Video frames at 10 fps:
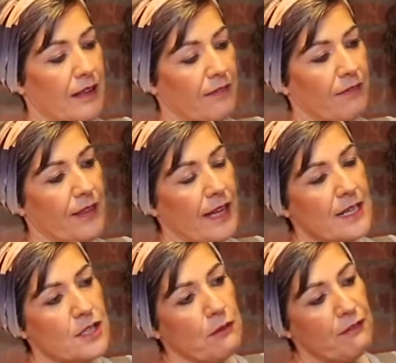And there,
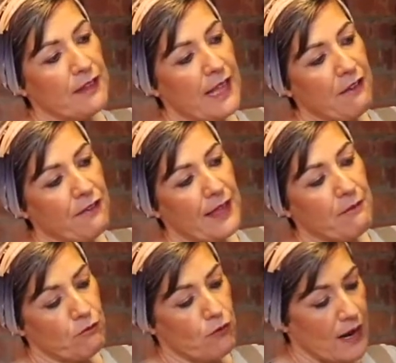so we've left
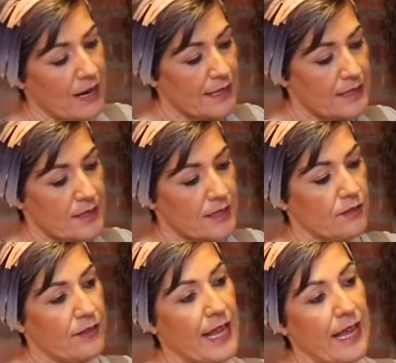them right till
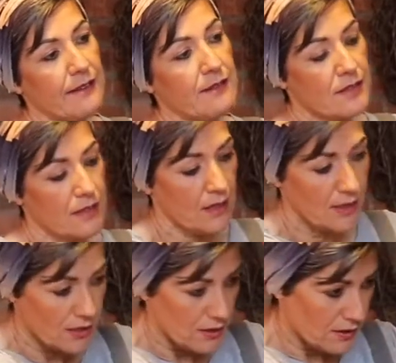the end,
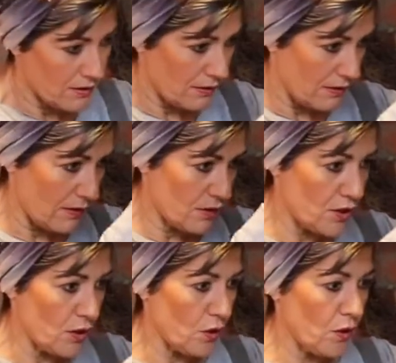
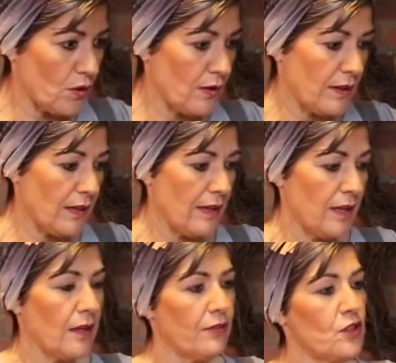so
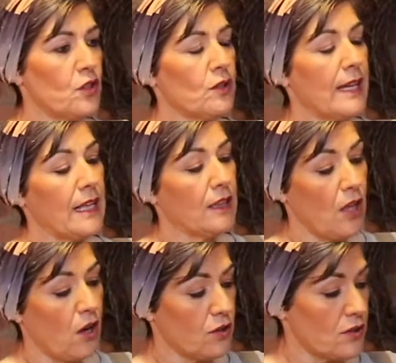they don't get
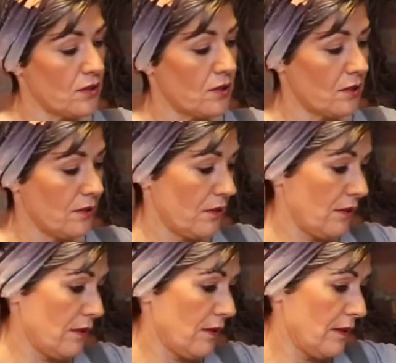lost.
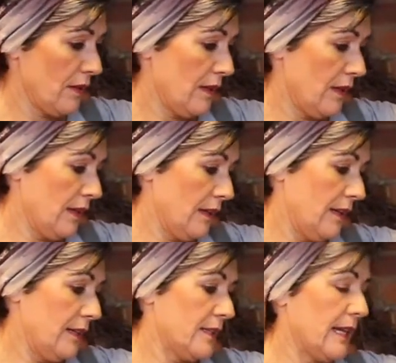
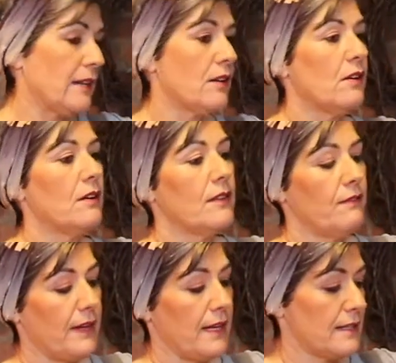It's getting caught on the
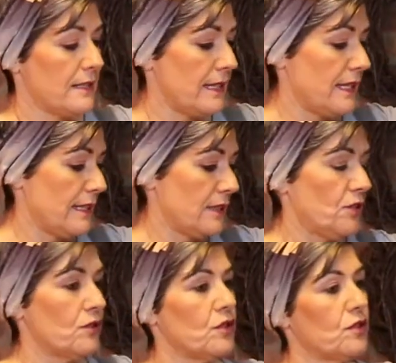vase there. Let's
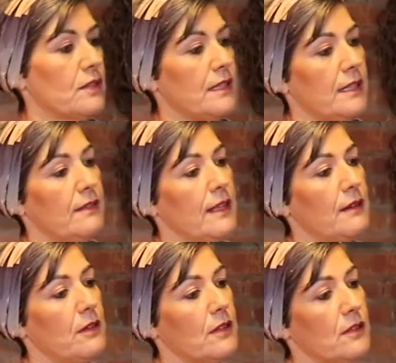just chuck it in. There
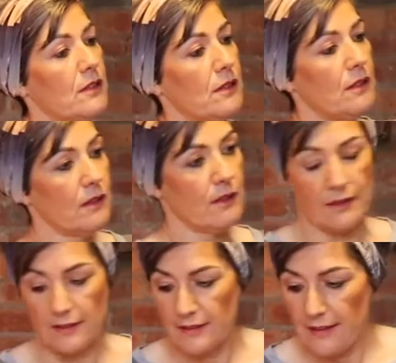we go.
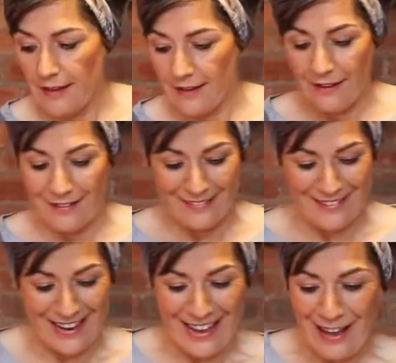
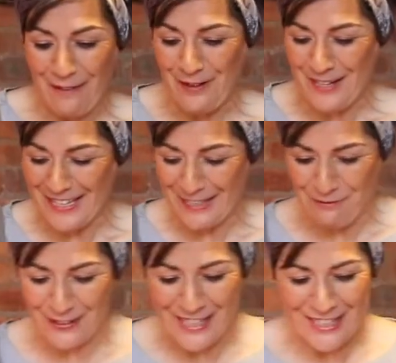Now, nearly
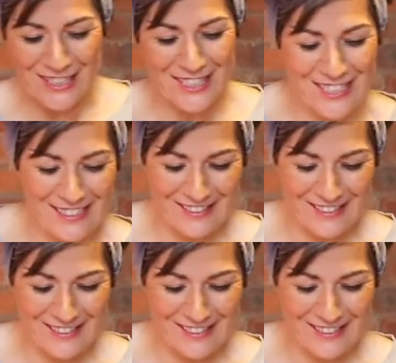finished.